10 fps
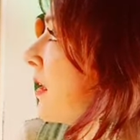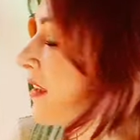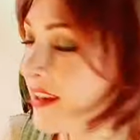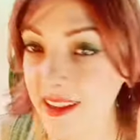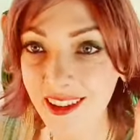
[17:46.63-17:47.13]

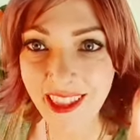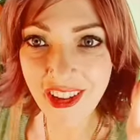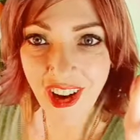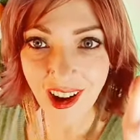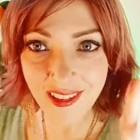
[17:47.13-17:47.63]
connecting the
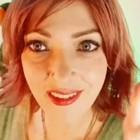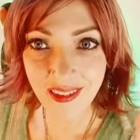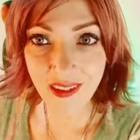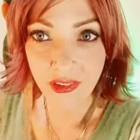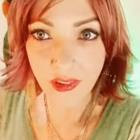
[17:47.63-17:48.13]

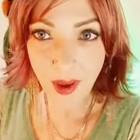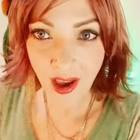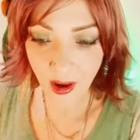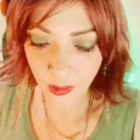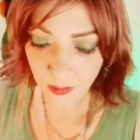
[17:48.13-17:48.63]
dots
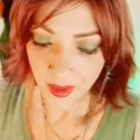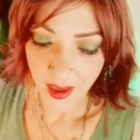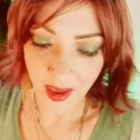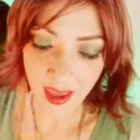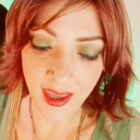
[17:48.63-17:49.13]
somehow,
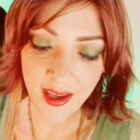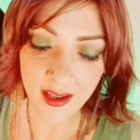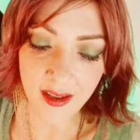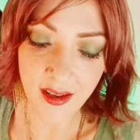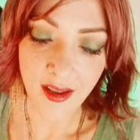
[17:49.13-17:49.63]

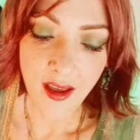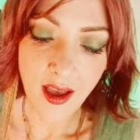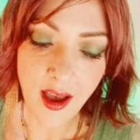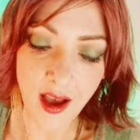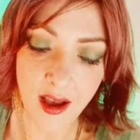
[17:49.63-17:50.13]
and
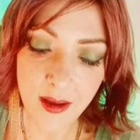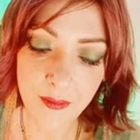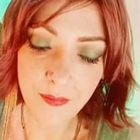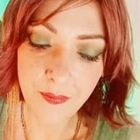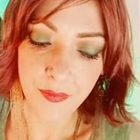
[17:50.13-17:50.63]

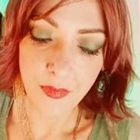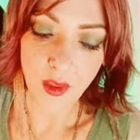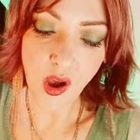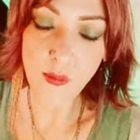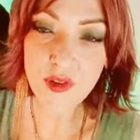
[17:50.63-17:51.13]

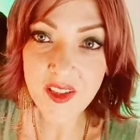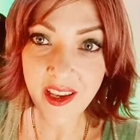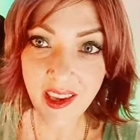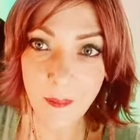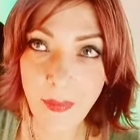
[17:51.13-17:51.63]
almost
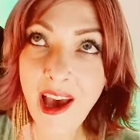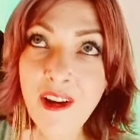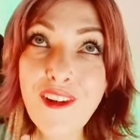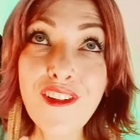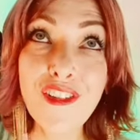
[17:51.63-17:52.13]
like
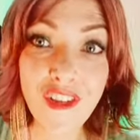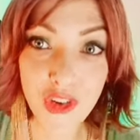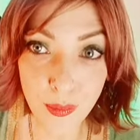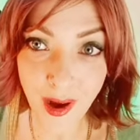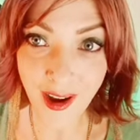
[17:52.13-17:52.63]
patterns in
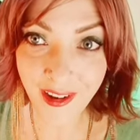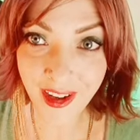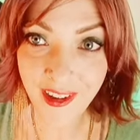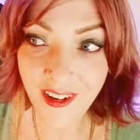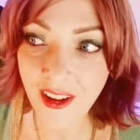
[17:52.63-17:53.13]
your
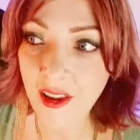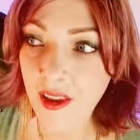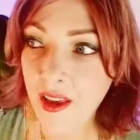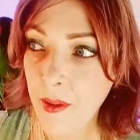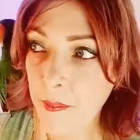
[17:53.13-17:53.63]
mind.
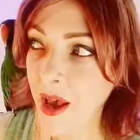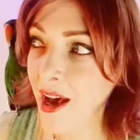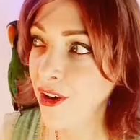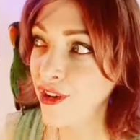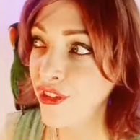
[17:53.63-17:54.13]

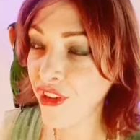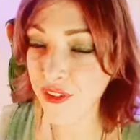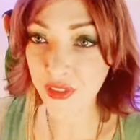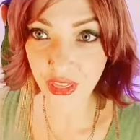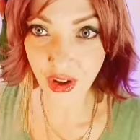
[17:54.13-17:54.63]
Patterns
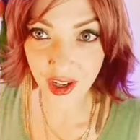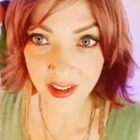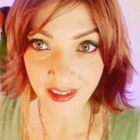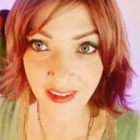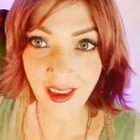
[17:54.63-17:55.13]
of
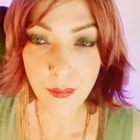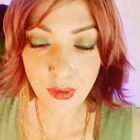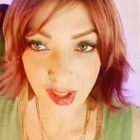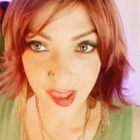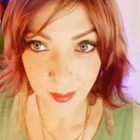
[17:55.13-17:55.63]
thoughts and
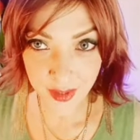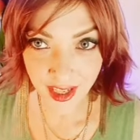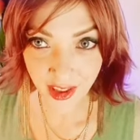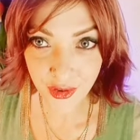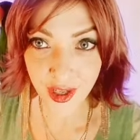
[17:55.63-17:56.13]
putting them
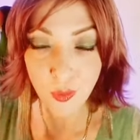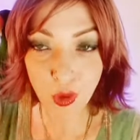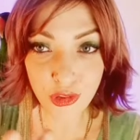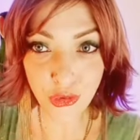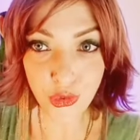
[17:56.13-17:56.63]
together in
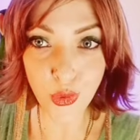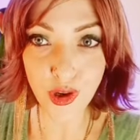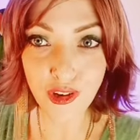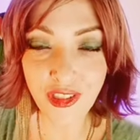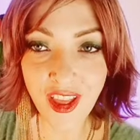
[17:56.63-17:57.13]
one
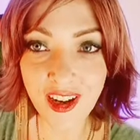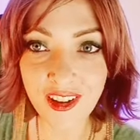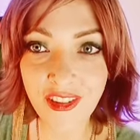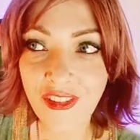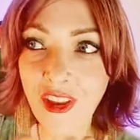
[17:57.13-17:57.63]
source that
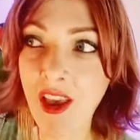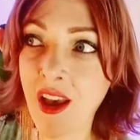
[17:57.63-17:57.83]
it's